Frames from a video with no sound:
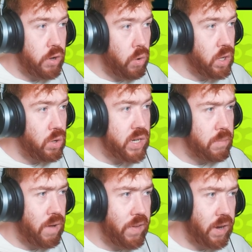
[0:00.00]
you only use
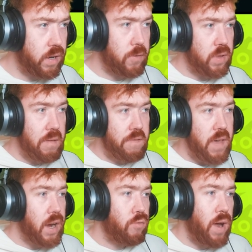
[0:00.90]
him, I think it's for the
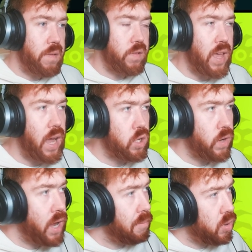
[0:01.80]
infect, right, for the actual
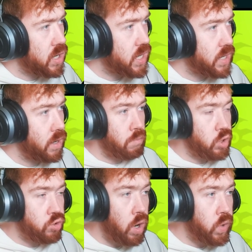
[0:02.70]
Night boss.
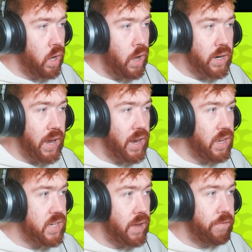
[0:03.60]
Matrona, kind of
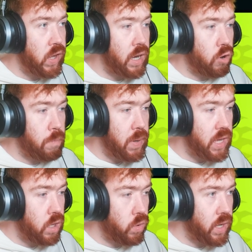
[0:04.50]
the same thing a little bit. You want